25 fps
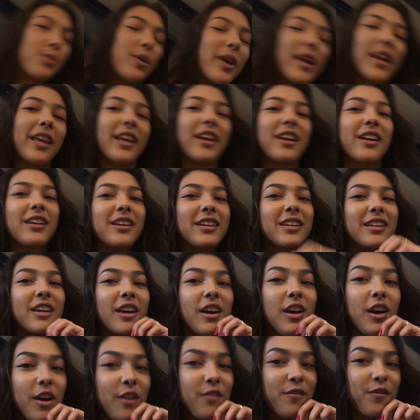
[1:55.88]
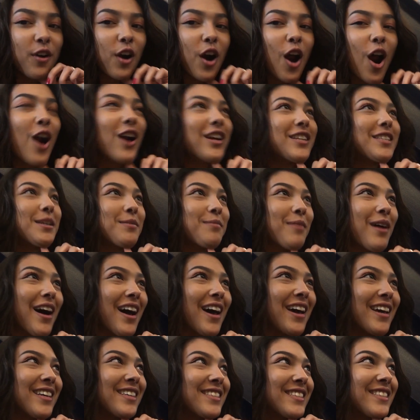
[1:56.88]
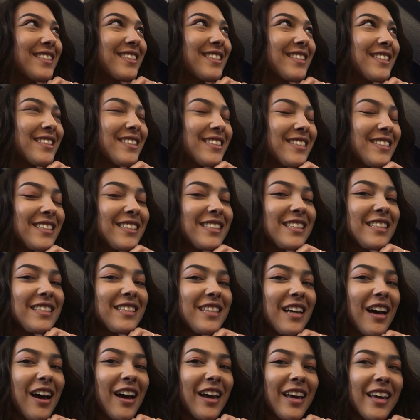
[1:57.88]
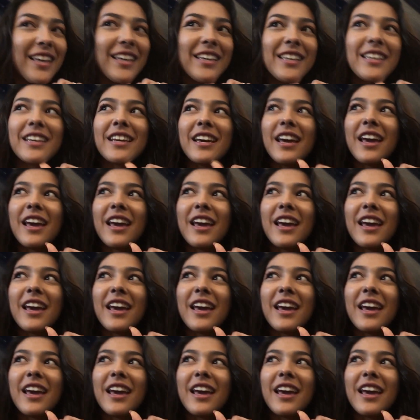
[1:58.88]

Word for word: waiting here for our demise, dying.